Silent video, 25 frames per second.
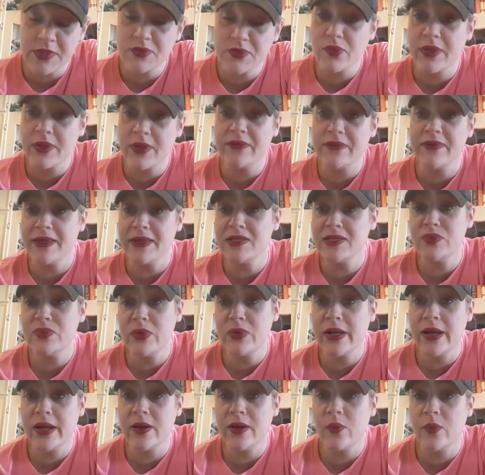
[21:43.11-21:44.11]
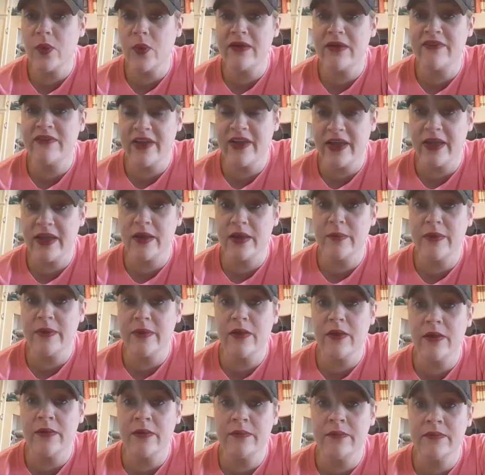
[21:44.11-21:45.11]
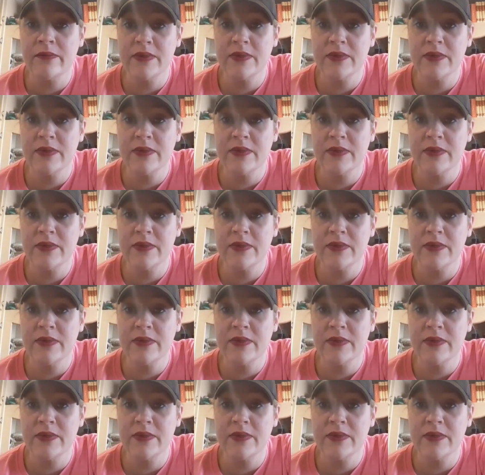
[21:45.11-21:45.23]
what? That's what kind of life I am, y'all.